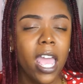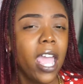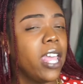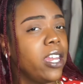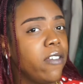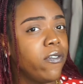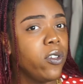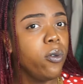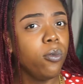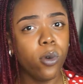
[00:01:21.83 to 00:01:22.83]
And if
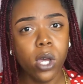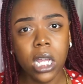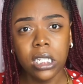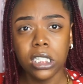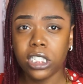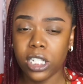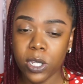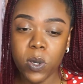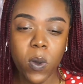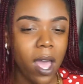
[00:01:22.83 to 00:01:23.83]
you want
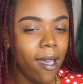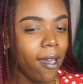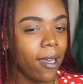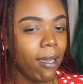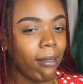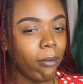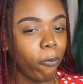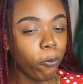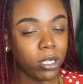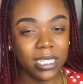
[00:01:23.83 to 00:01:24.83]
to
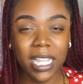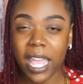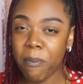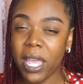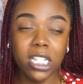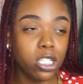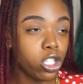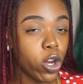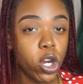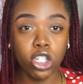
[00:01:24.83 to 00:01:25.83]
see me
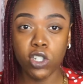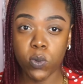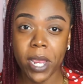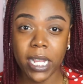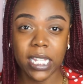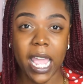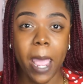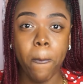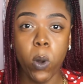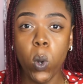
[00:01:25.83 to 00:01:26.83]
turn tricks
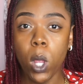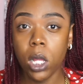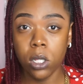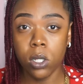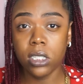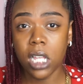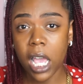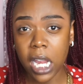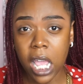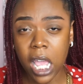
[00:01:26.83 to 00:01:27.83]
and pull looks,
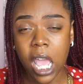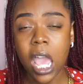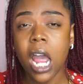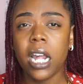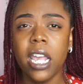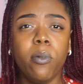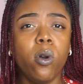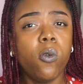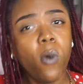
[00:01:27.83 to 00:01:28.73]
honey, keep on